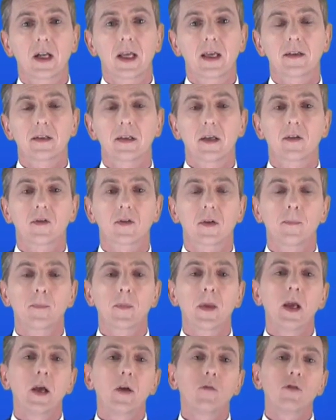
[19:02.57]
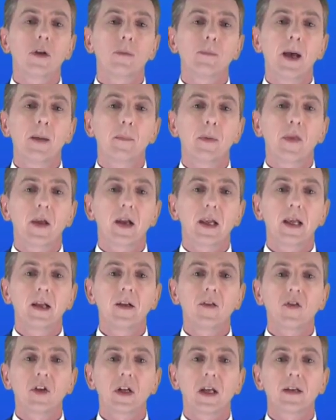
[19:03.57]
insulators. Remember that
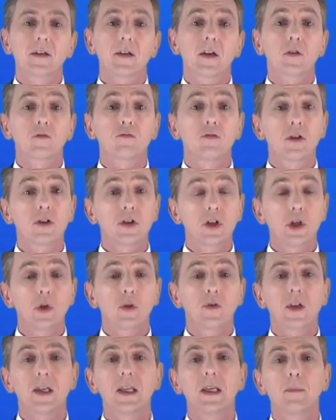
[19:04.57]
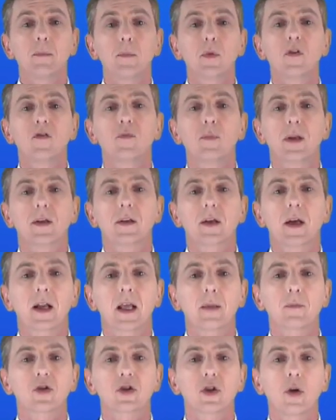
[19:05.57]
insulators reduce heat movement
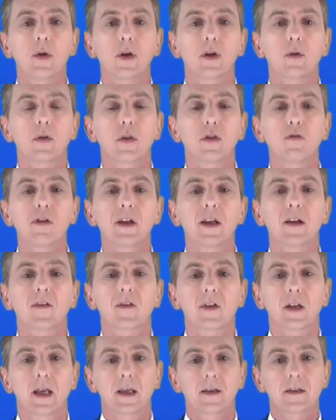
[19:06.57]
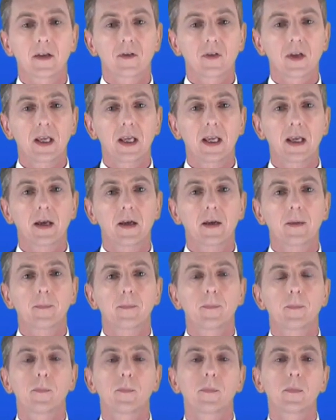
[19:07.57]
and I'm showing you three insulators here.
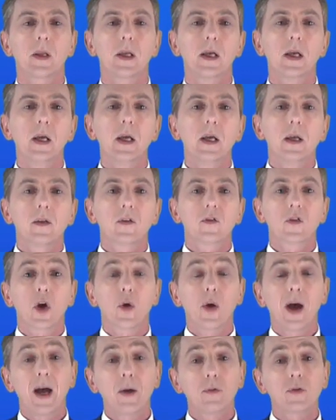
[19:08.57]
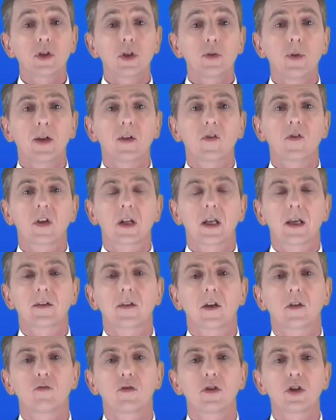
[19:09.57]
So how do
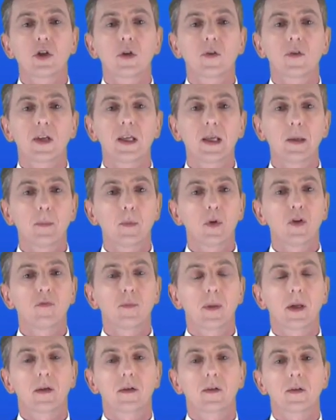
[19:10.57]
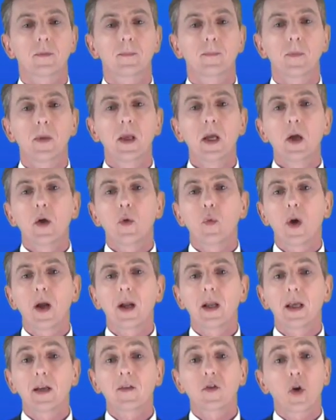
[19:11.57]
insulators reduce heat movement?
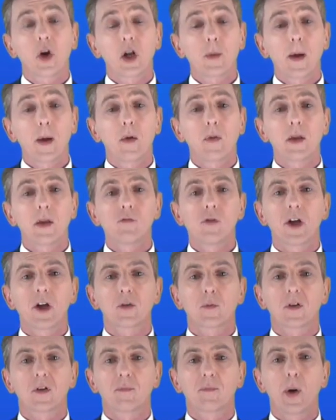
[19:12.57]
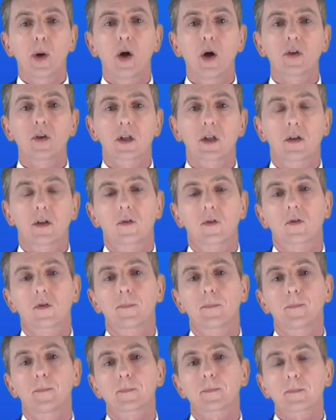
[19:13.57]
Well, it's all about the arrangement of
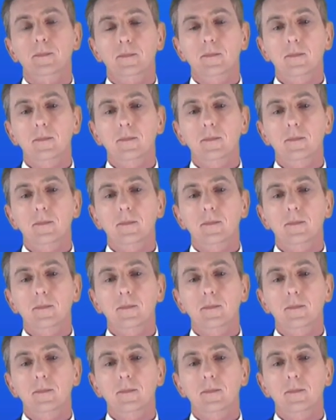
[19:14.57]
particles.